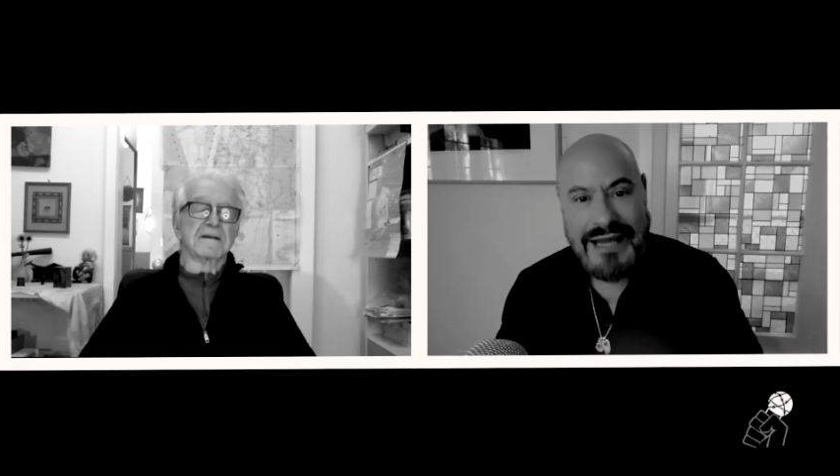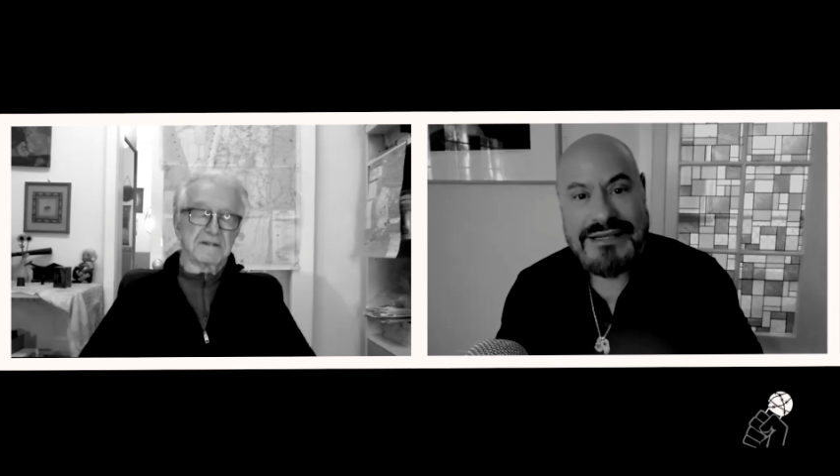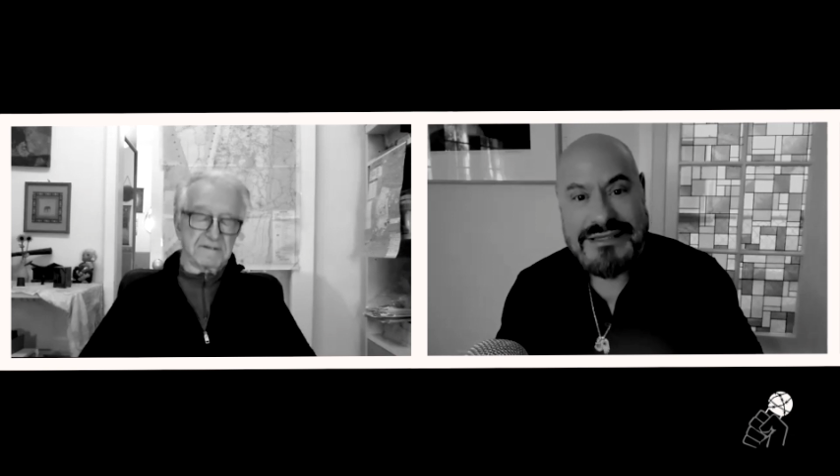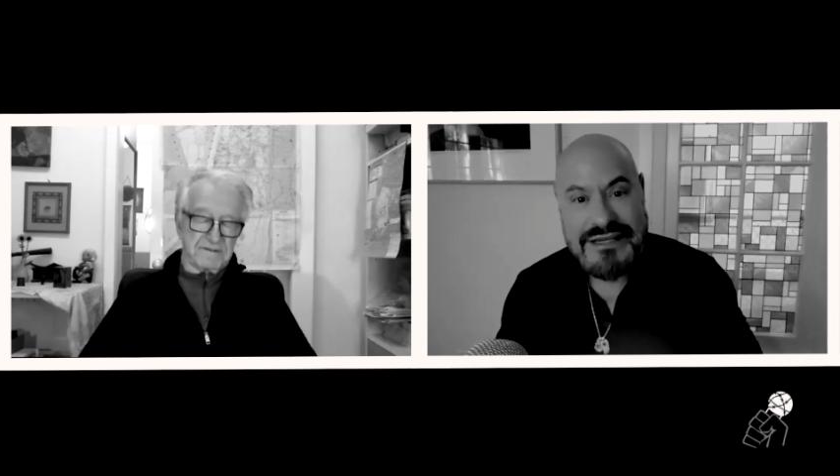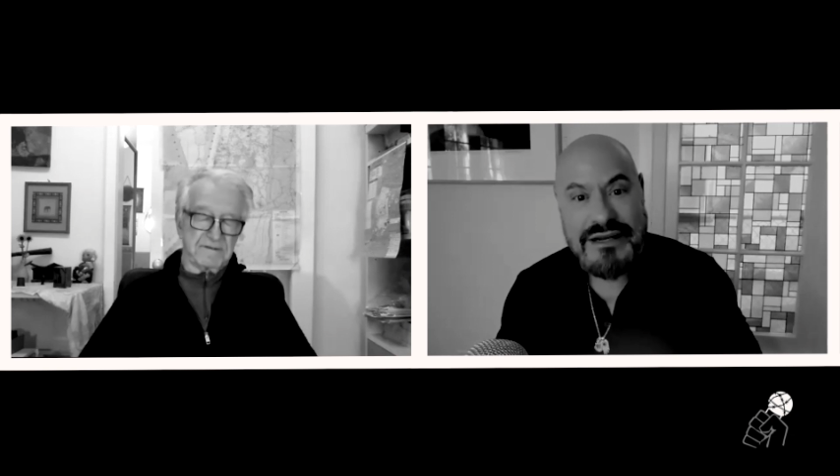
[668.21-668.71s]

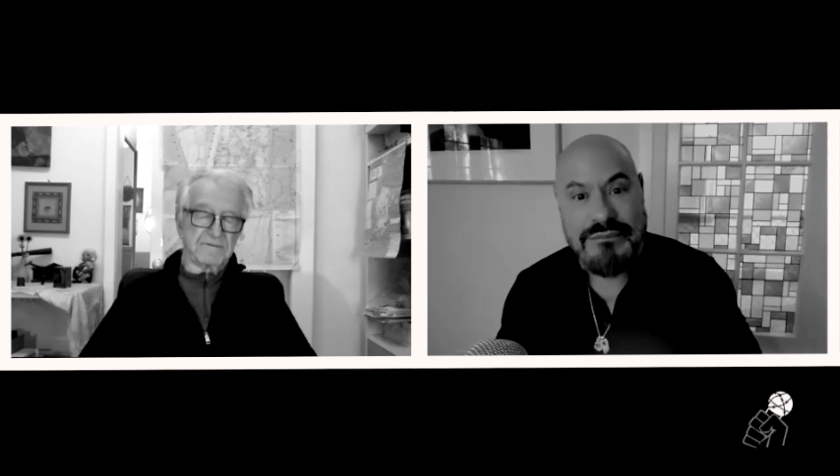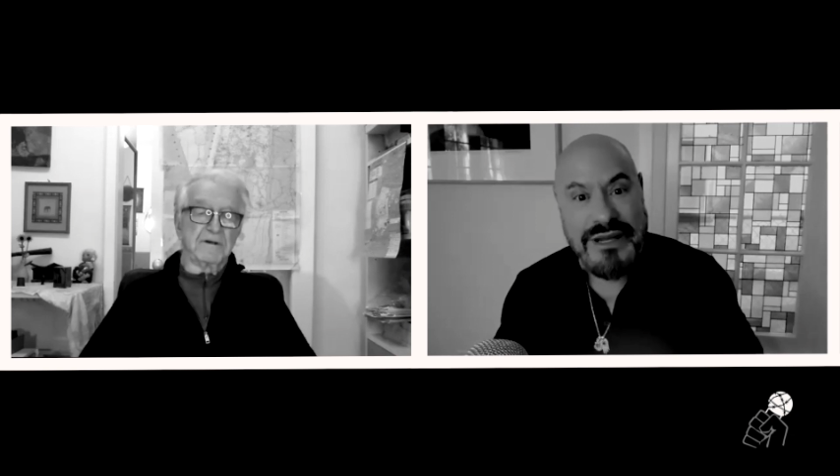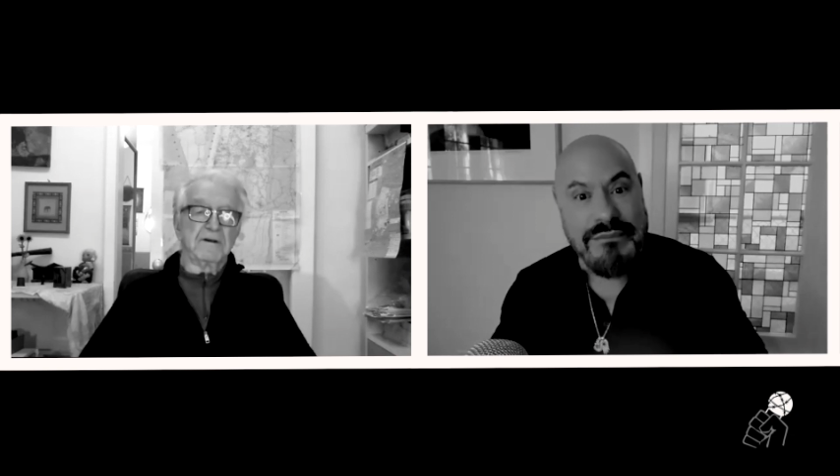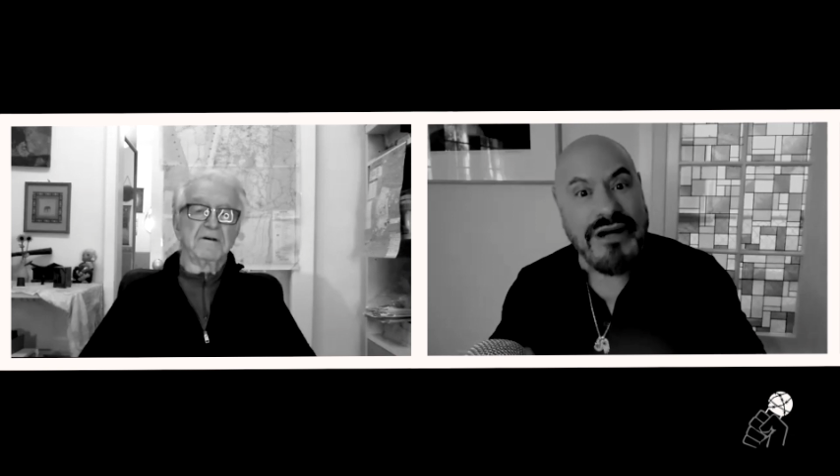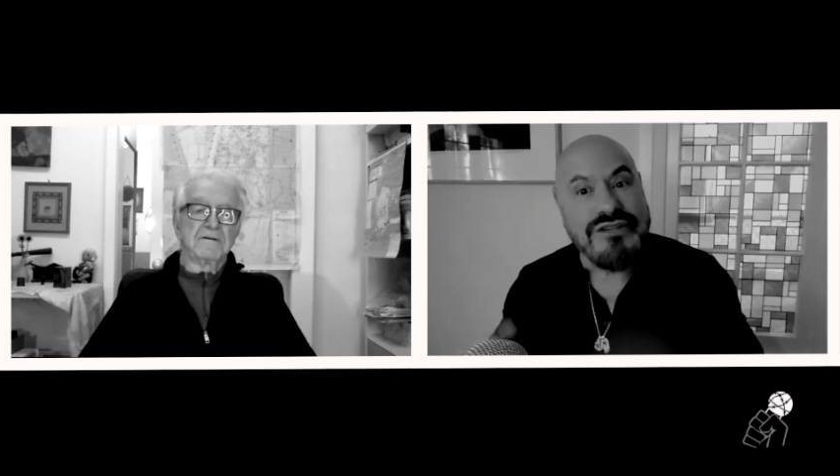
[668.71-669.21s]
it's going to
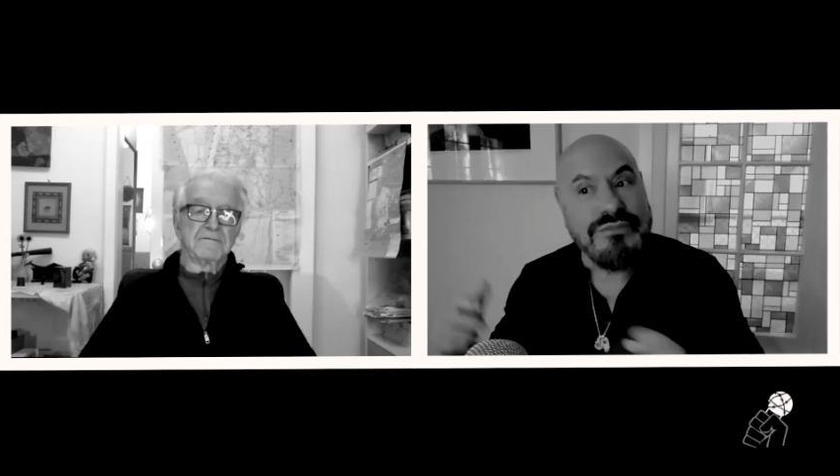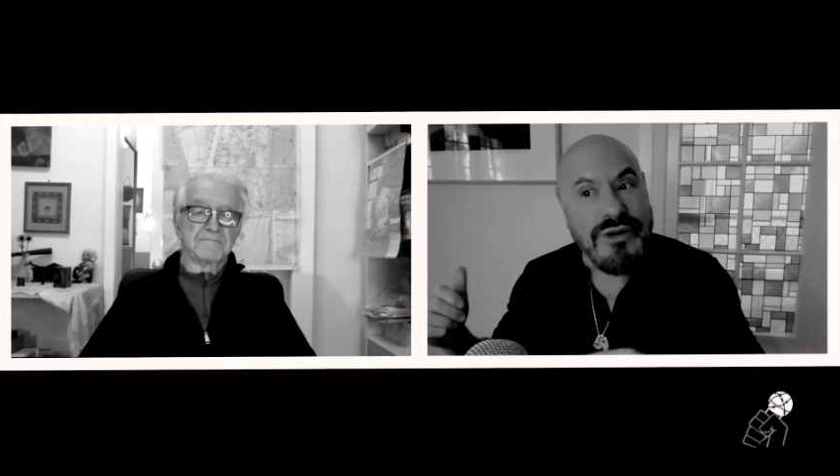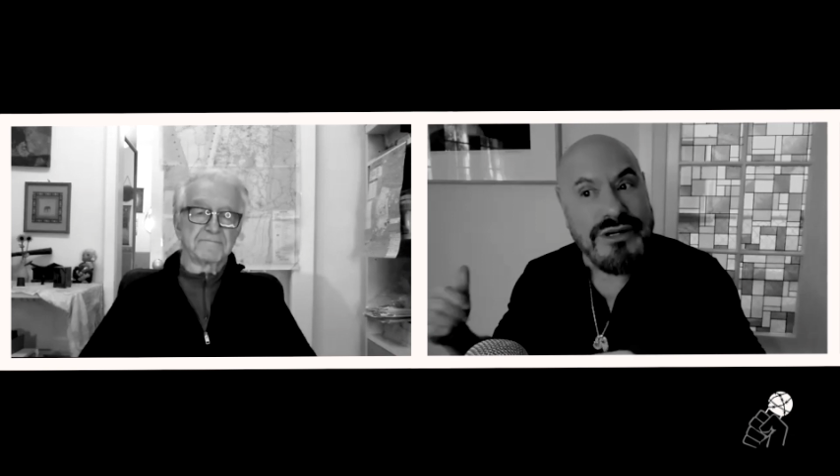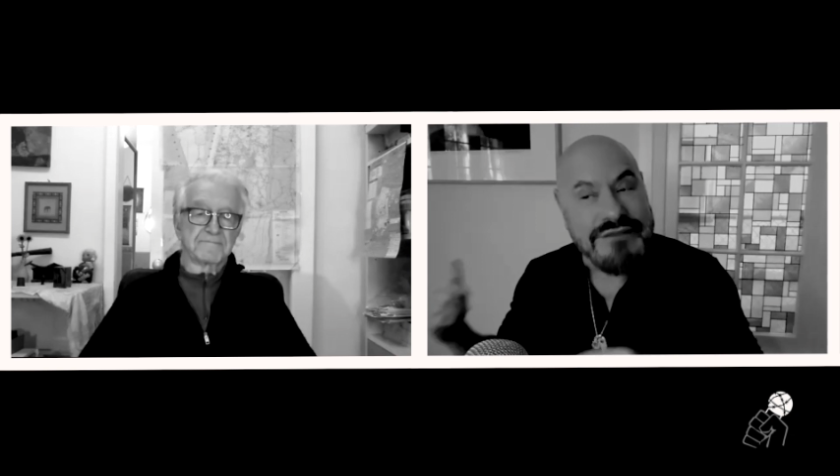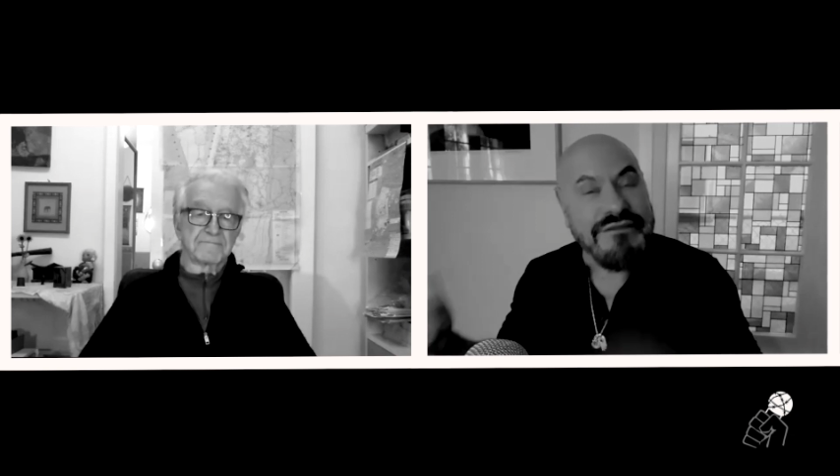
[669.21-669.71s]
be much
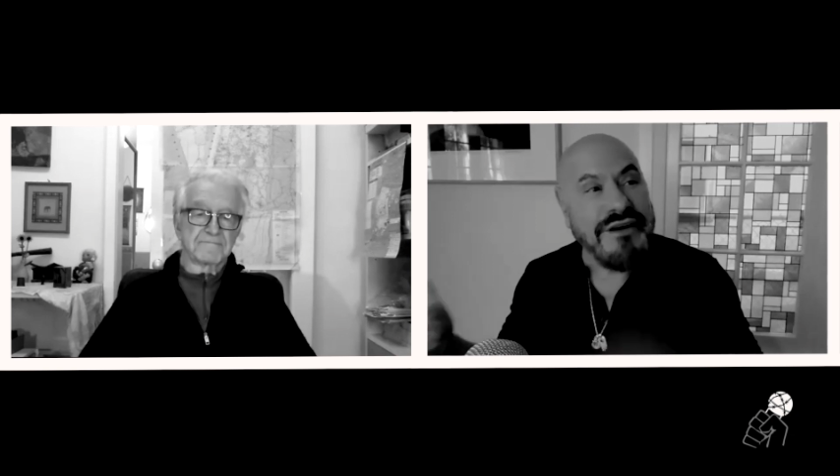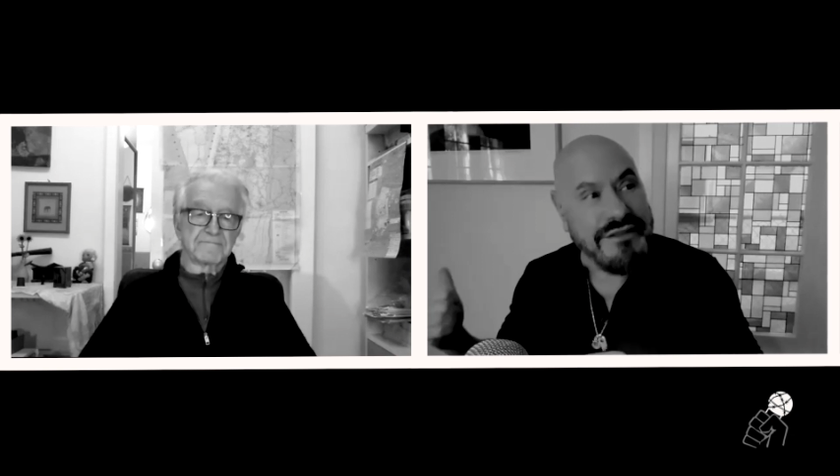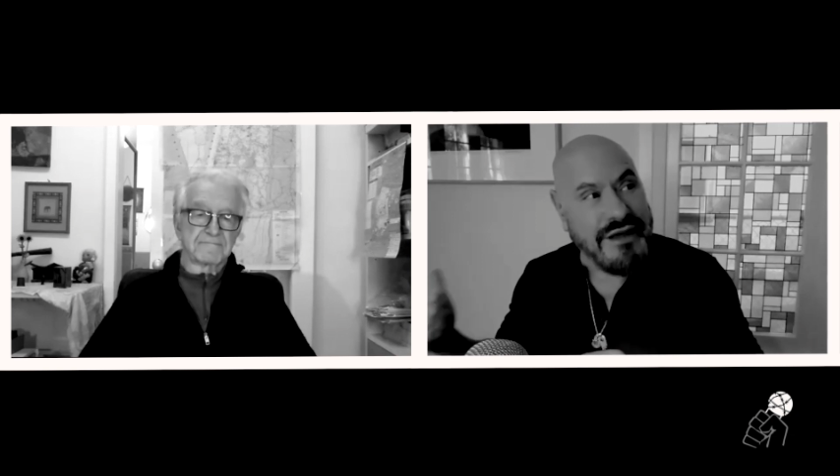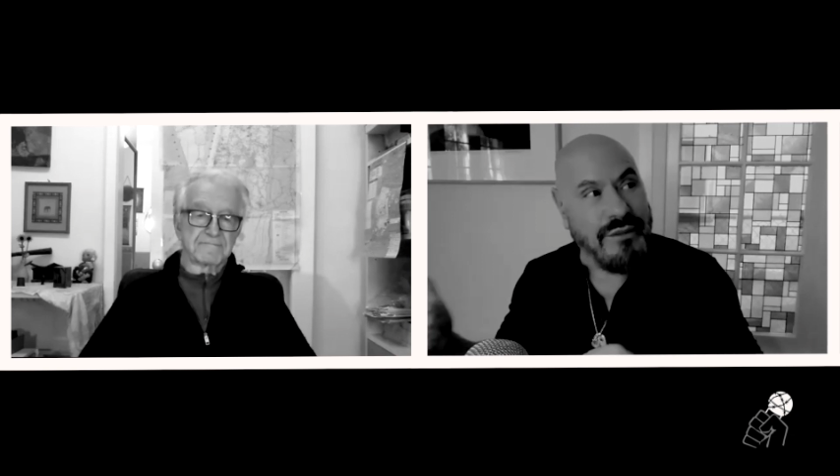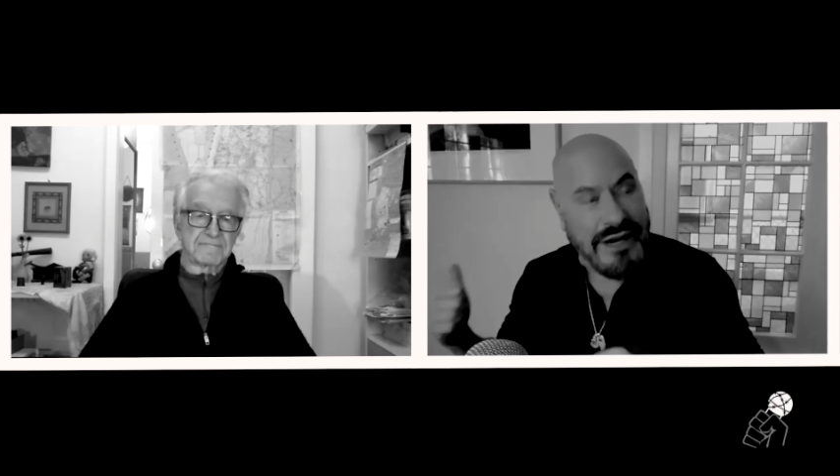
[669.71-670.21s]
more
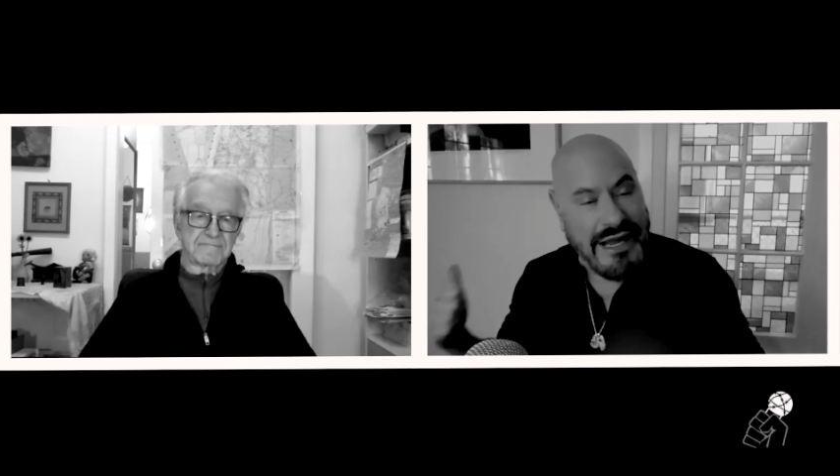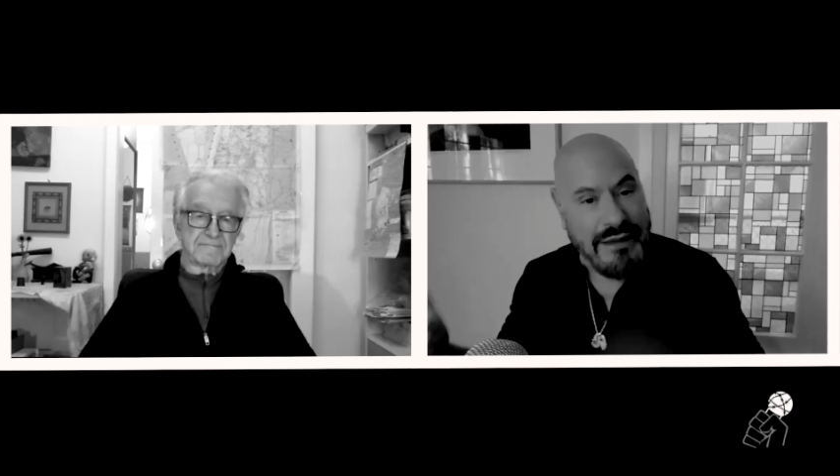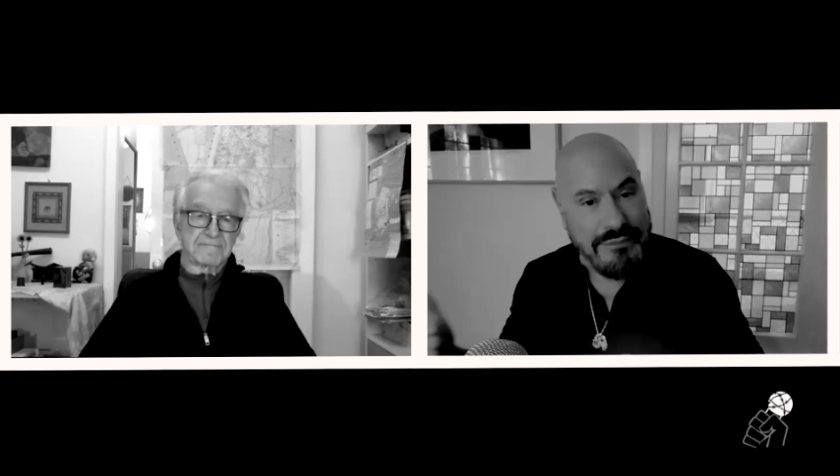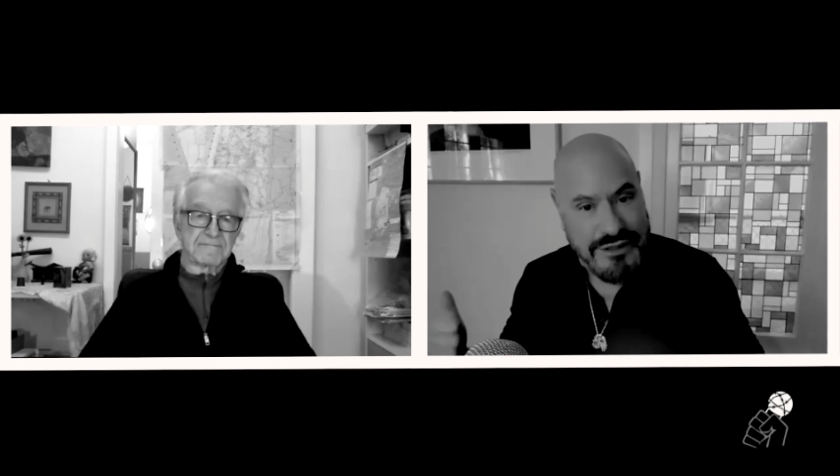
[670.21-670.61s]
different than what happened